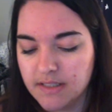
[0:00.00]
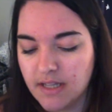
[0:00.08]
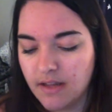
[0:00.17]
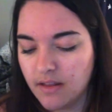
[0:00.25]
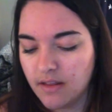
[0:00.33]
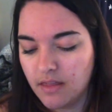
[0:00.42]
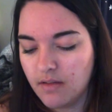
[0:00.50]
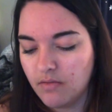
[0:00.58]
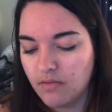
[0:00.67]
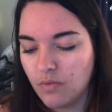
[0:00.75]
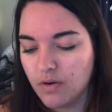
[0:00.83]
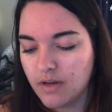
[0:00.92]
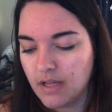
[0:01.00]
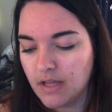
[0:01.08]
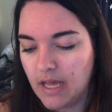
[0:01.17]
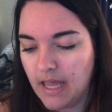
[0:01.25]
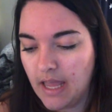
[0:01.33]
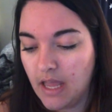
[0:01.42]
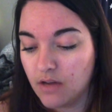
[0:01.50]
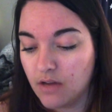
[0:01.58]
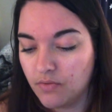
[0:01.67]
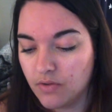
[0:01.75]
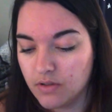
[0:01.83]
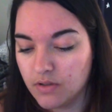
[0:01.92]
I've worn it a handful of